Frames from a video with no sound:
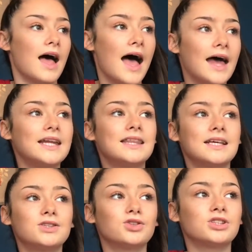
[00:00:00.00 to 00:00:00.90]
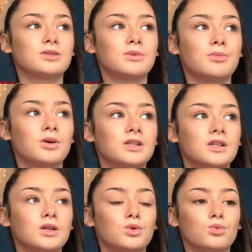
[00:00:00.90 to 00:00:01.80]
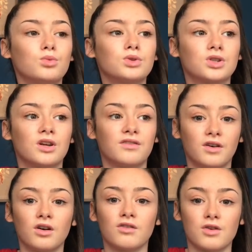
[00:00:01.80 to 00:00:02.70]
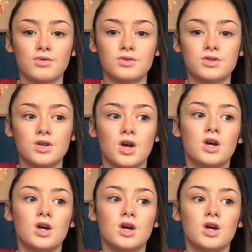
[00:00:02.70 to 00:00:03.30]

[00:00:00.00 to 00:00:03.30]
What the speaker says: anything touching my body was gonna feel gross.